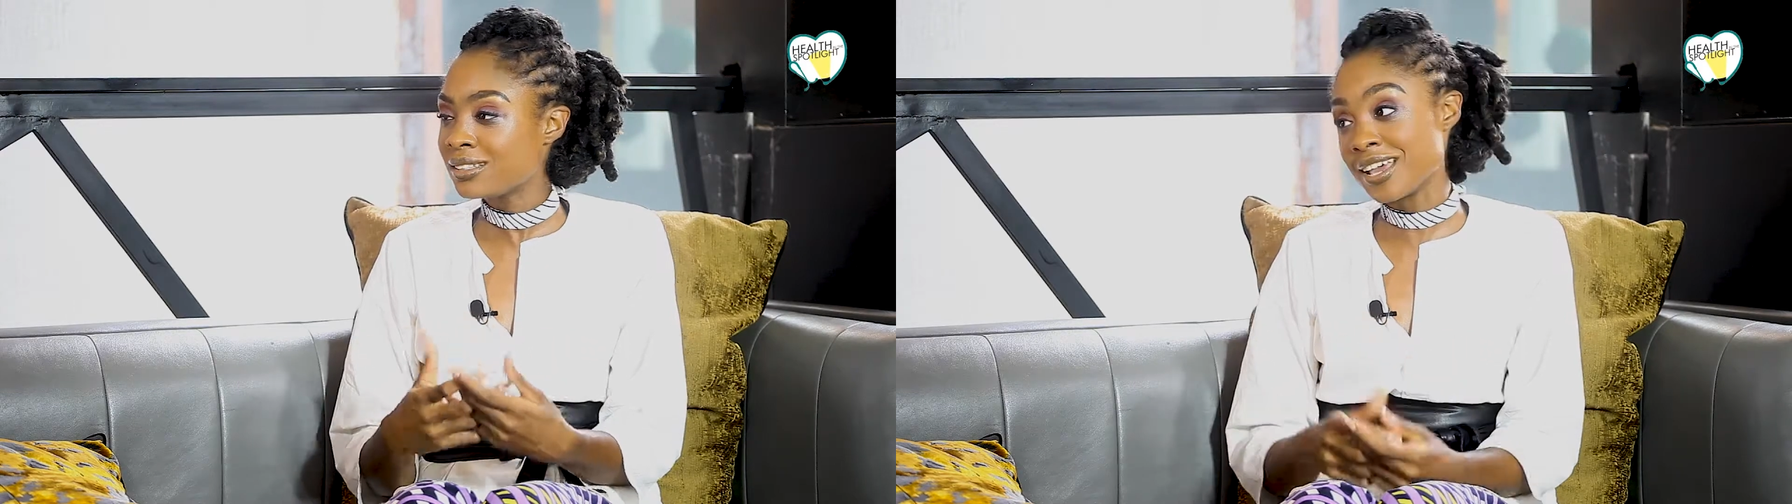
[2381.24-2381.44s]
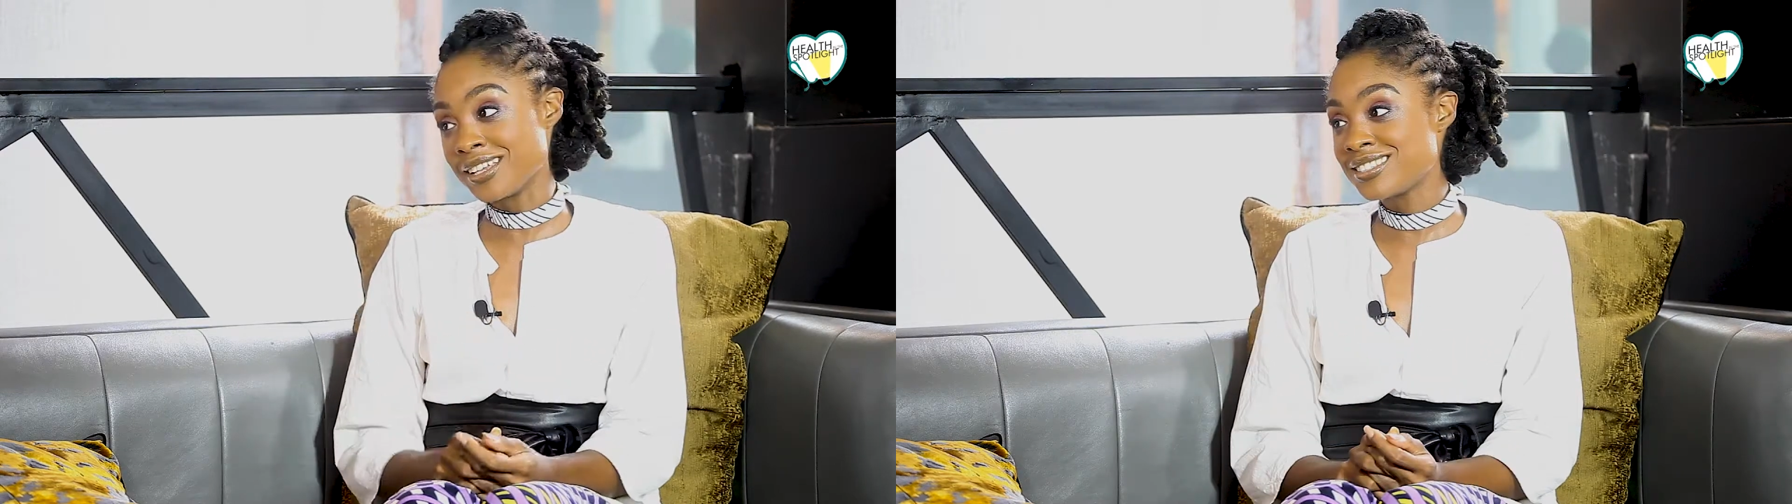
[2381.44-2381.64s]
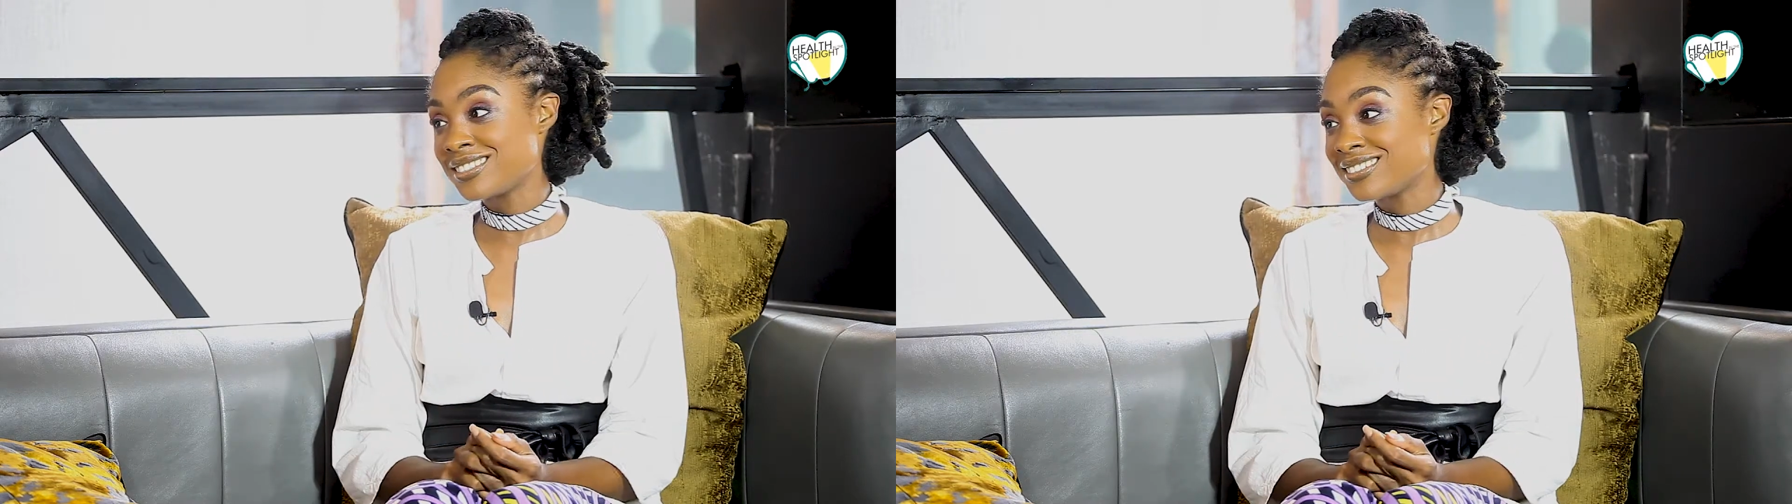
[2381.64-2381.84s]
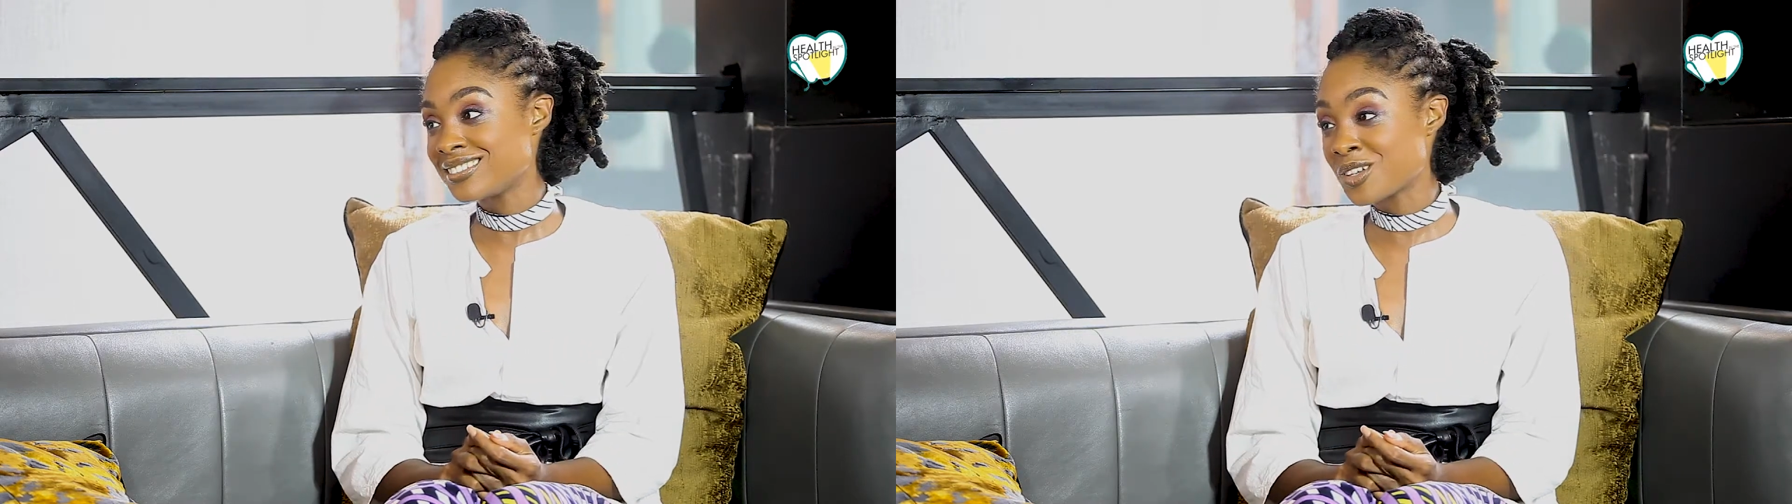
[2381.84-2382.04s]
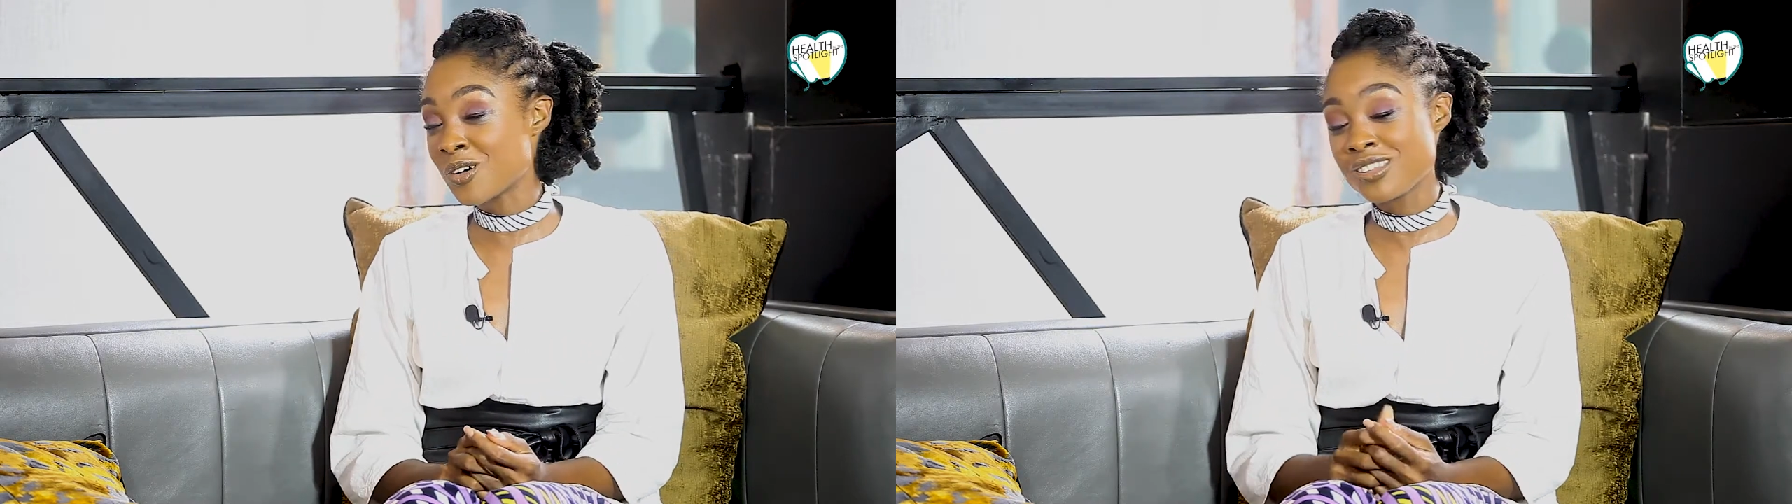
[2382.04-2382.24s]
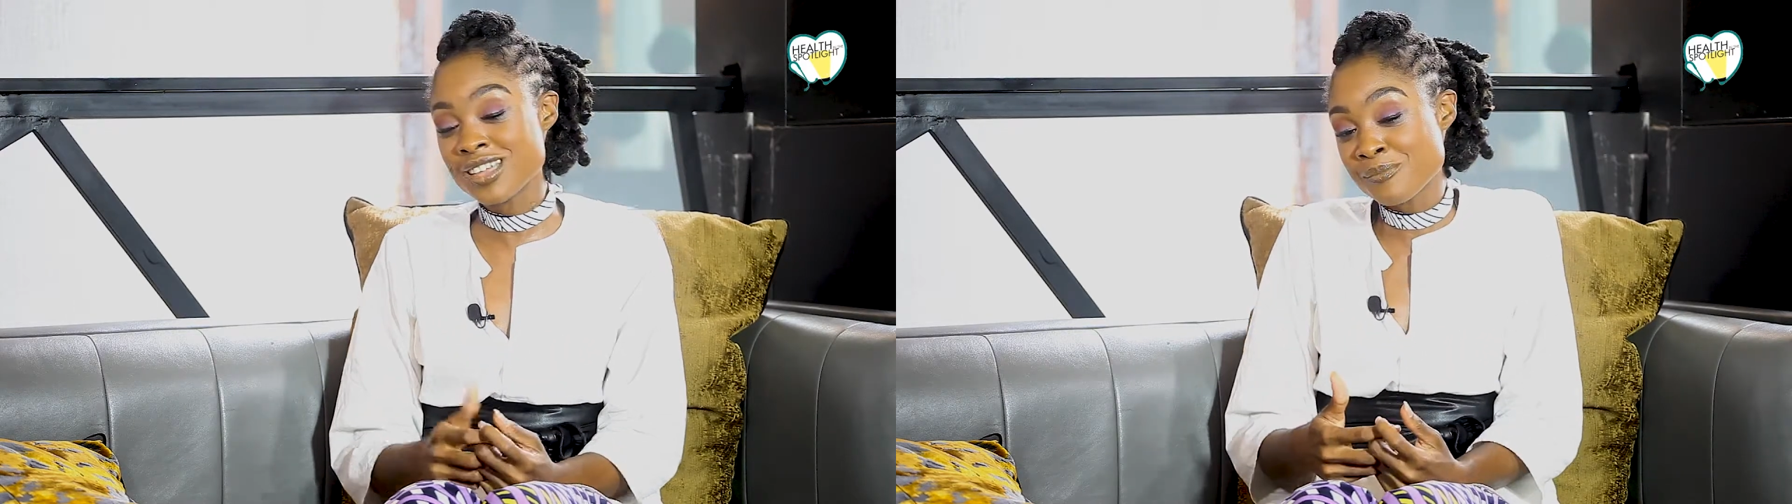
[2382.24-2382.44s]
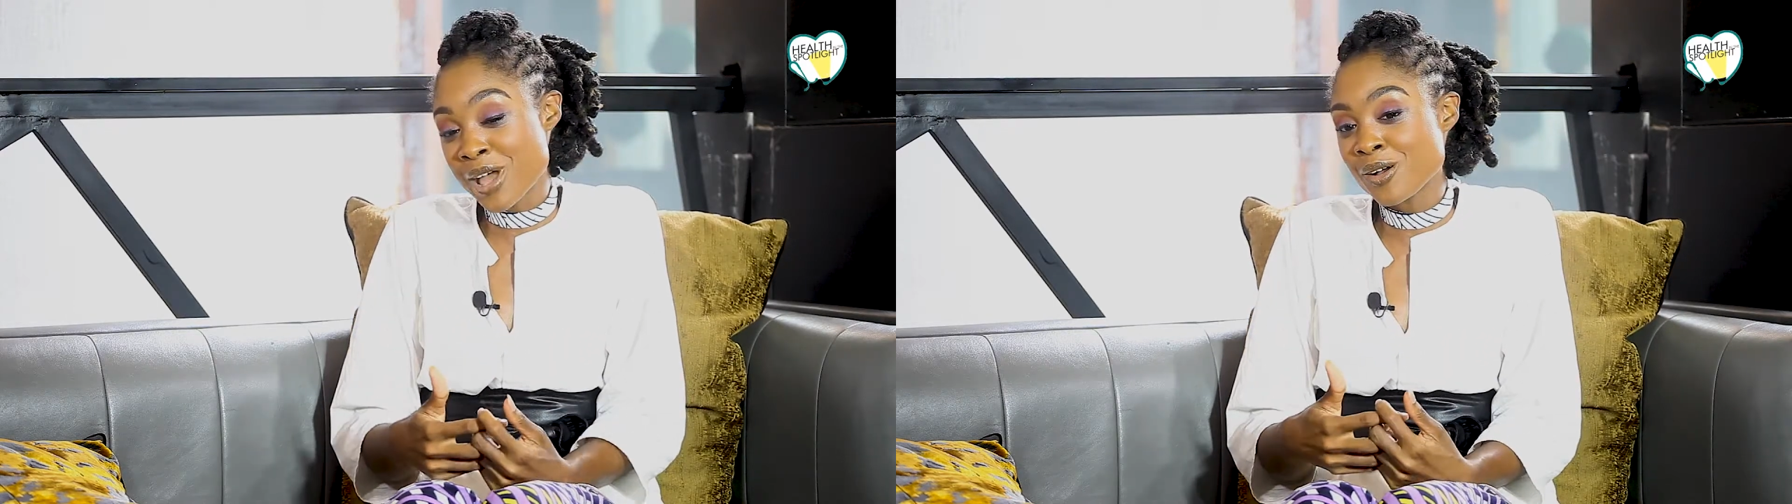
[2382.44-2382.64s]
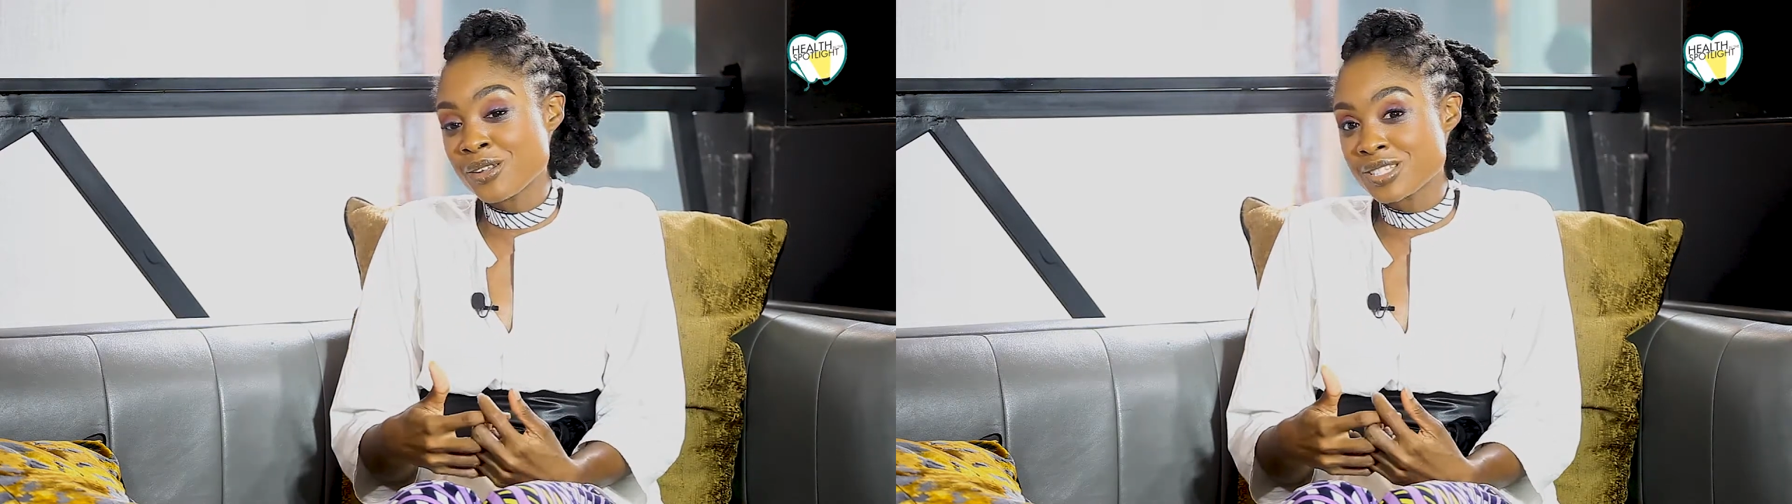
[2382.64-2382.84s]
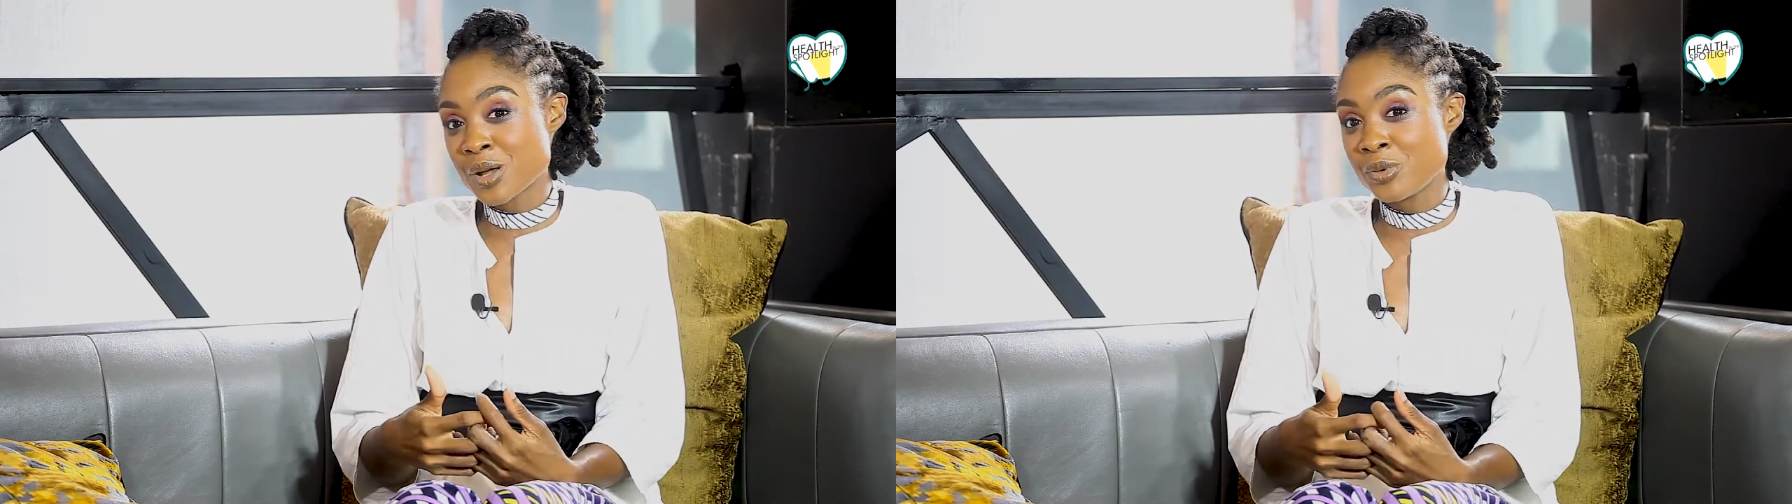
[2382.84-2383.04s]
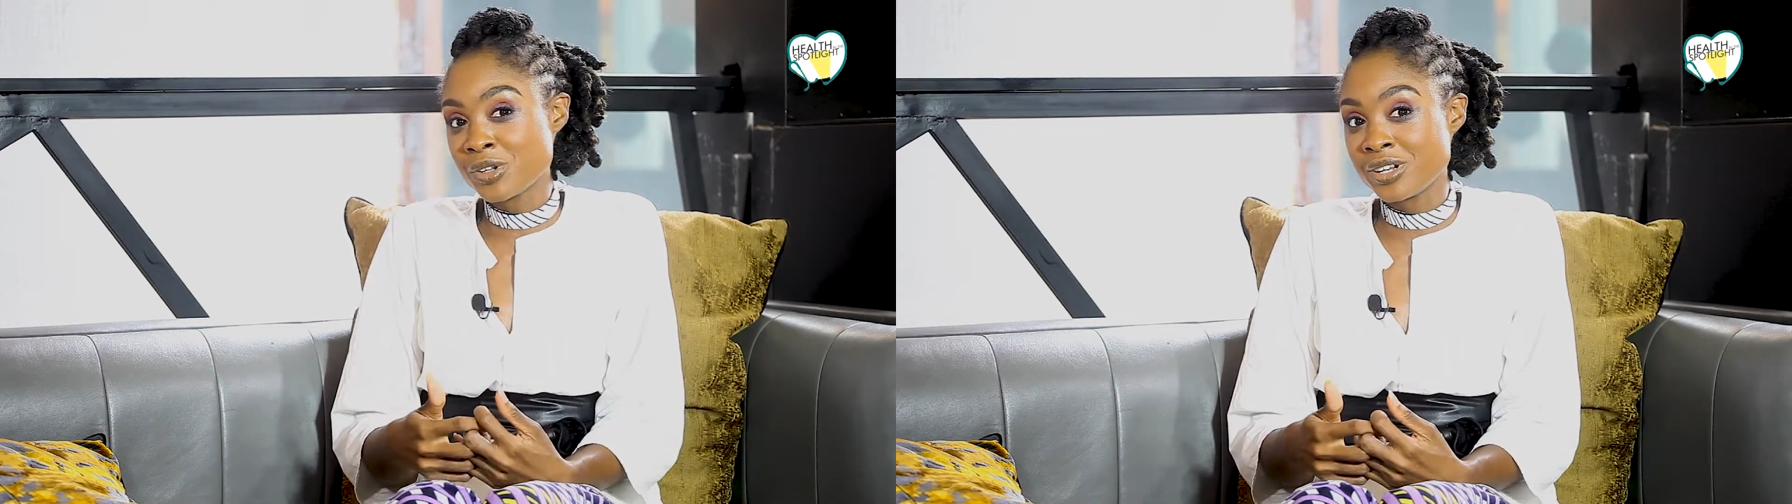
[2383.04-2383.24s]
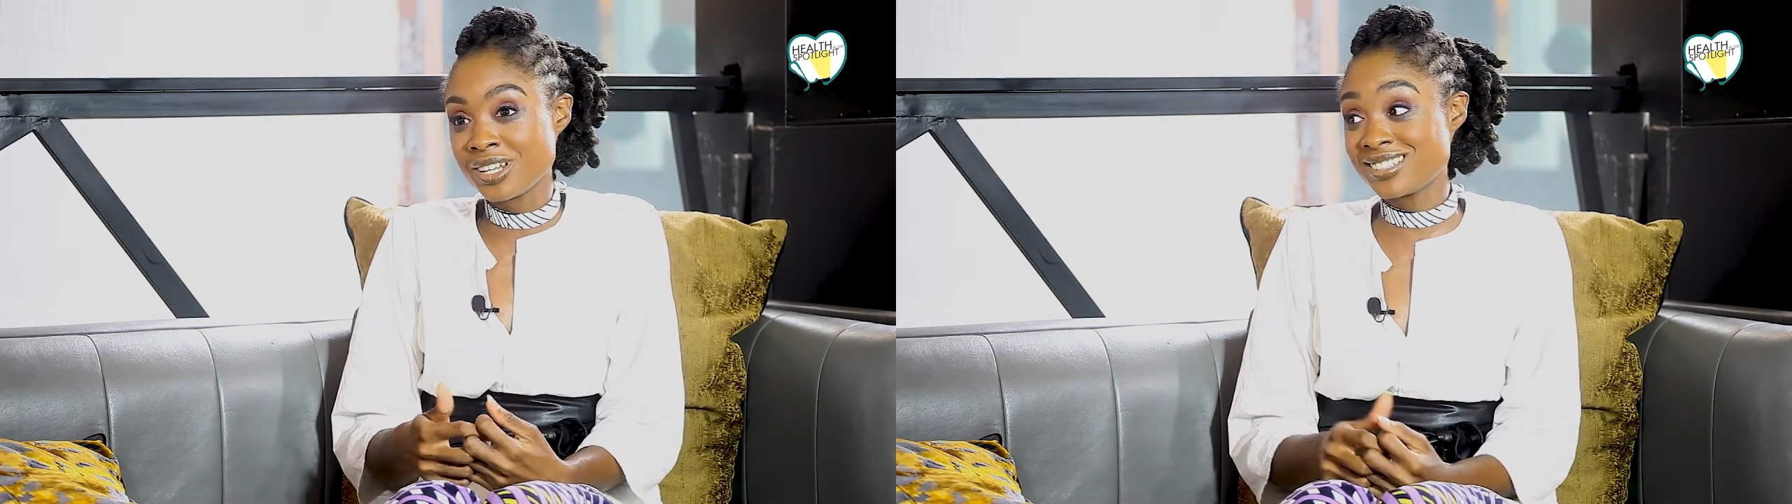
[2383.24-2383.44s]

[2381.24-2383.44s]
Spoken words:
Yes. And so that my goal is to help you learn it.